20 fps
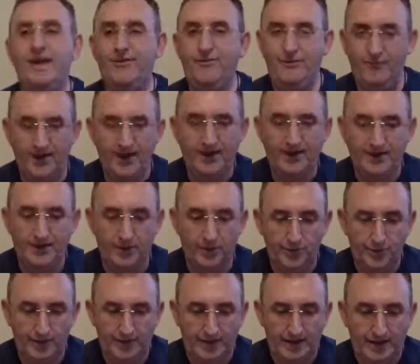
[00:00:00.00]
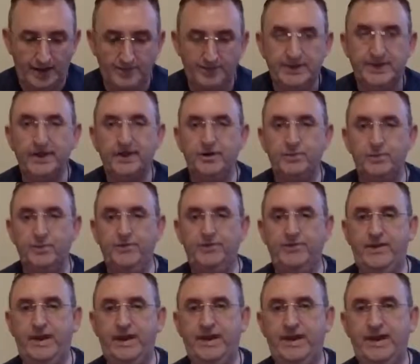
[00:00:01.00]
find out that I'm dealing with
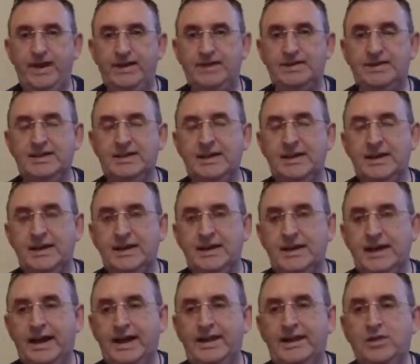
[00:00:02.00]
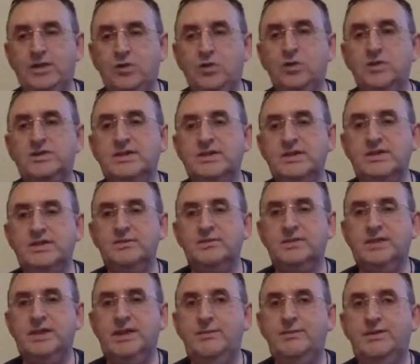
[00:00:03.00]
fake guides? And those are
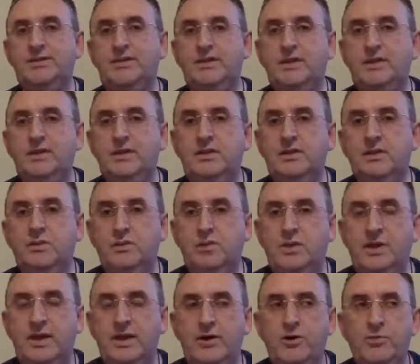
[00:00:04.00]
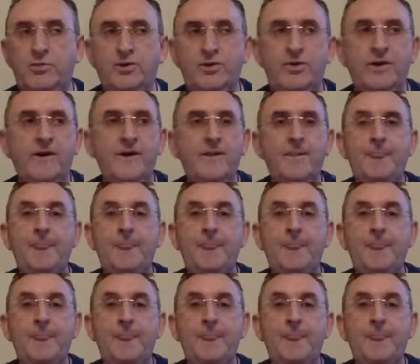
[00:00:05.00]
some tips that will help you.